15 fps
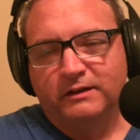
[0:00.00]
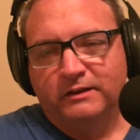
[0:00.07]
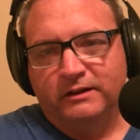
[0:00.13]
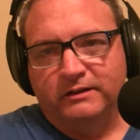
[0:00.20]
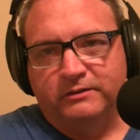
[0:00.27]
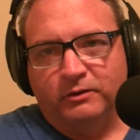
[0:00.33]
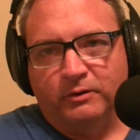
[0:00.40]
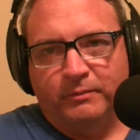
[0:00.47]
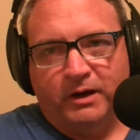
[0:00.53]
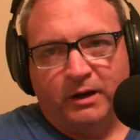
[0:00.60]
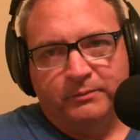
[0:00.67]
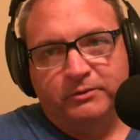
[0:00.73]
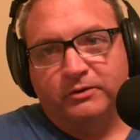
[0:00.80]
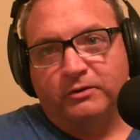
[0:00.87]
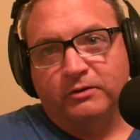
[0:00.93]
and so her
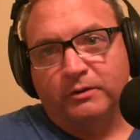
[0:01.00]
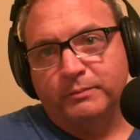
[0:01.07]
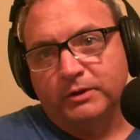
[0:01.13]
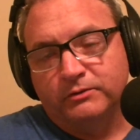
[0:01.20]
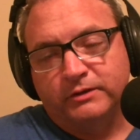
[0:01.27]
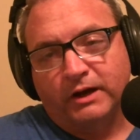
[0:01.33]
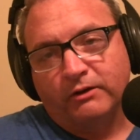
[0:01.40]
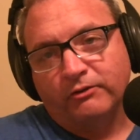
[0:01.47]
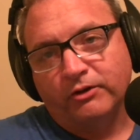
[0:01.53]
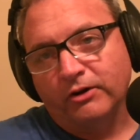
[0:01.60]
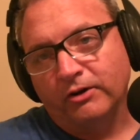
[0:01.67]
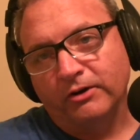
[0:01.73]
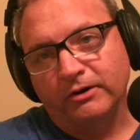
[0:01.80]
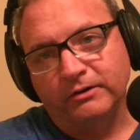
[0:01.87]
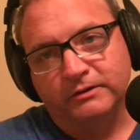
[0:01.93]
mom took her abuse out on
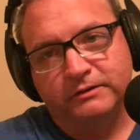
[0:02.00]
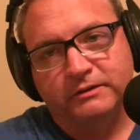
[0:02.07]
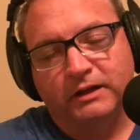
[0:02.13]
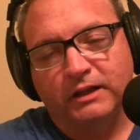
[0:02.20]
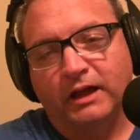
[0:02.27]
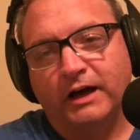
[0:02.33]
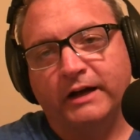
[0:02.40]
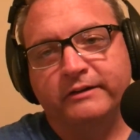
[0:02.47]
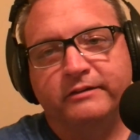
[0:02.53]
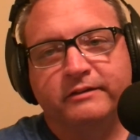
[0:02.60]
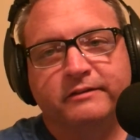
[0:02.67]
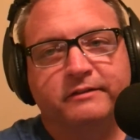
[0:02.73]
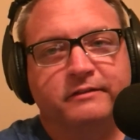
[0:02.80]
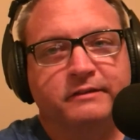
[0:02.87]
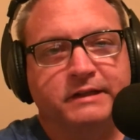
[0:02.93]
her a lot.
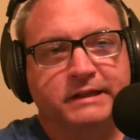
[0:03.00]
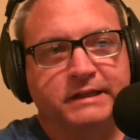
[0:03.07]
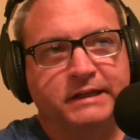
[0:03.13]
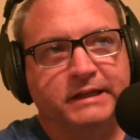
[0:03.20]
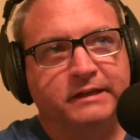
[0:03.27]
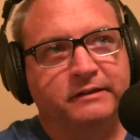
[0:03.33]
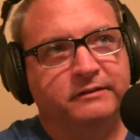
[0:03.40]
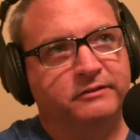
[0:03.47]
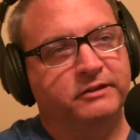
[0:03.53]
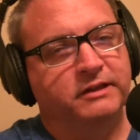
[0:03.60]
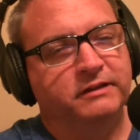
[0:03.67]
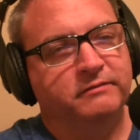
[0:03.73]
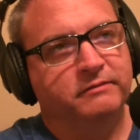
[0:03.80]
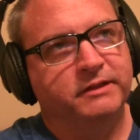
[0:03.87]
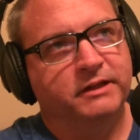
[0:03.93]
And then
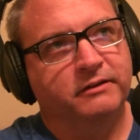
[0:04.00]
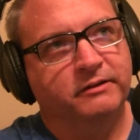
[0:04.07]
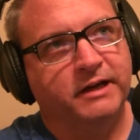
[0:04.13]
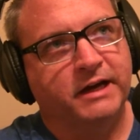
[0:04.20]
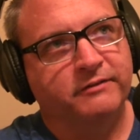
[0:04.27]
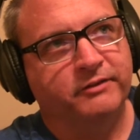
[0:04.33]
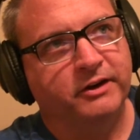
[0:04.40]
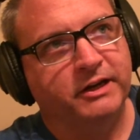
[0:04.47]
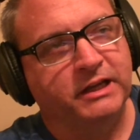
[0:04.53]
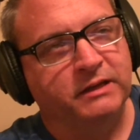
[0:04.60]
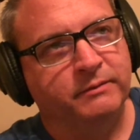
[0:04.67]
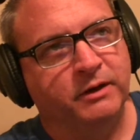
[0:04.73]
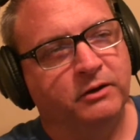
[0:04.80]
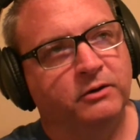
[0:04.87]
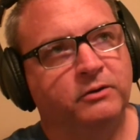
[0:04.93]
she, got very
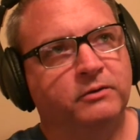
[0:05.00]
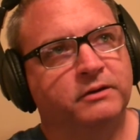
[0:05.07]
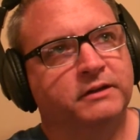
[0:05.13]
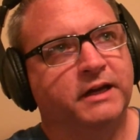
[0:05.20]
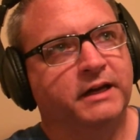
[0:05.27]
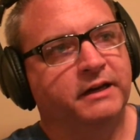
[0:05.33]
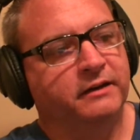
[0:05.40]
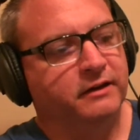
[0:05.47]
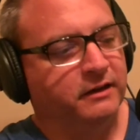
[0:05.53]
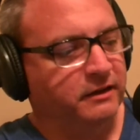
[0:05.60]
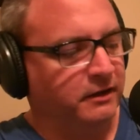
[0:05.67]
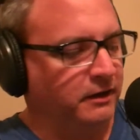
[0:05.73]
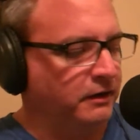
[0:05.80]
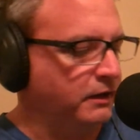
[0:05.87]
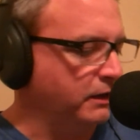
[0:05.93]
emo and got into
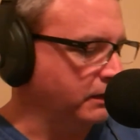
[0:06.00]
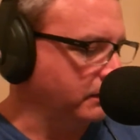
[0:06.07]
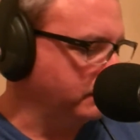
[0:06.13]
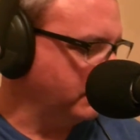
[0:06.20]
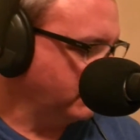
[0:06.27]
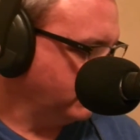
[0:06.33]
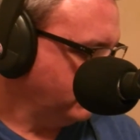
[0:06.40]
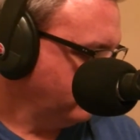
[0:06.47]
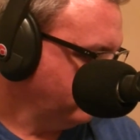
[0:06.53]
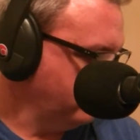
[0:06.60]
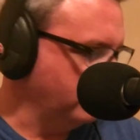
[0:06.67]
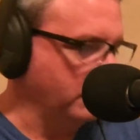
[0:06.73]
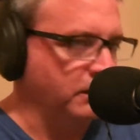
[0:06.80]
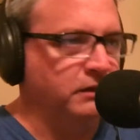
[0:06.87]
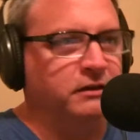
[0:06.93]
cutting and that kind of
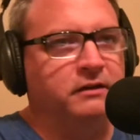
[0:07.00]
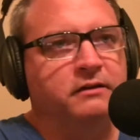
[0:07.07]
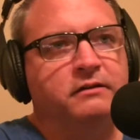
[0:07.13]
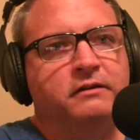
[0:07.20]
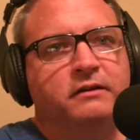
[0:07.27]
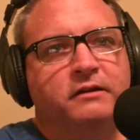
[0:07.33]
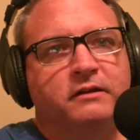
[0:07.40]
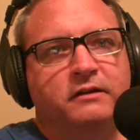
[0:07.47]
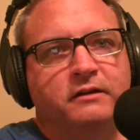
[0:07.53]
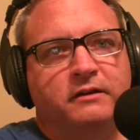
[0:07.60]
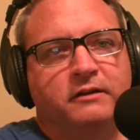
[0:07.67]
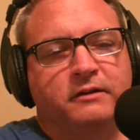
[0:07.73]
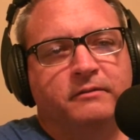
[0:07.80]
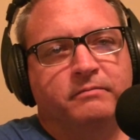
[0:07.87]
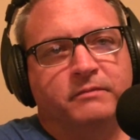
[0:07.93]
thing, and then
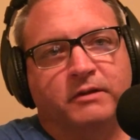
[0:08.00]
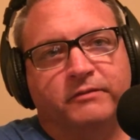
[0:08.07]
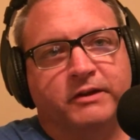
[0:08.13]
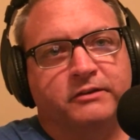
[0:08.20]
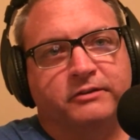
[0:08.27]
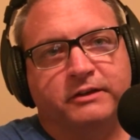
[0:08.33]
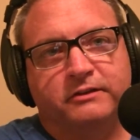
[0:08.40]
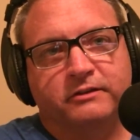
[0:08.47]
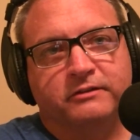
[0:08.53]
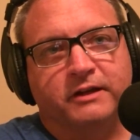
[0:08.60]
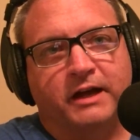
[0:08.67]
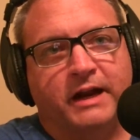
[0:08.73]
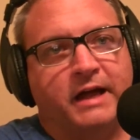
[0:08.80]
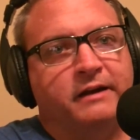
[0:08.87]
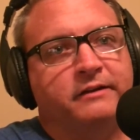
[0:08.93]
eventually just
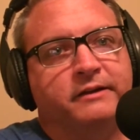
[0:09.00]
got out of